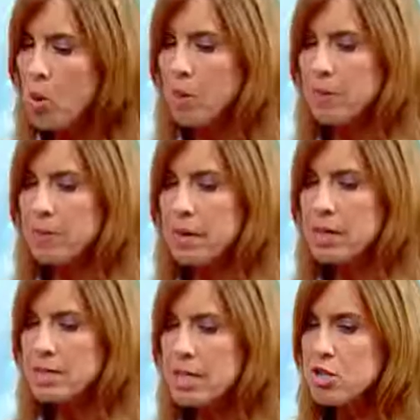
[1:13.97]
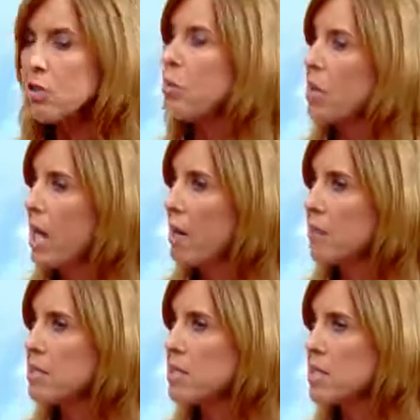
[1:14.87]
Well, essentially, what
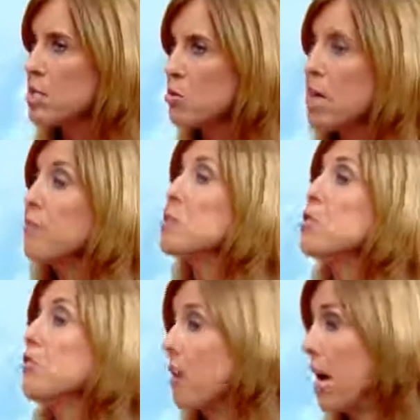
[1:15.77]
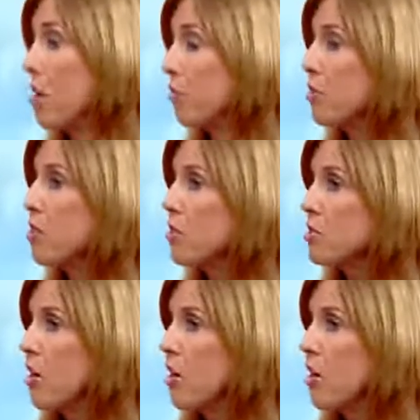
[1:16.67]
happens is we have two valves in our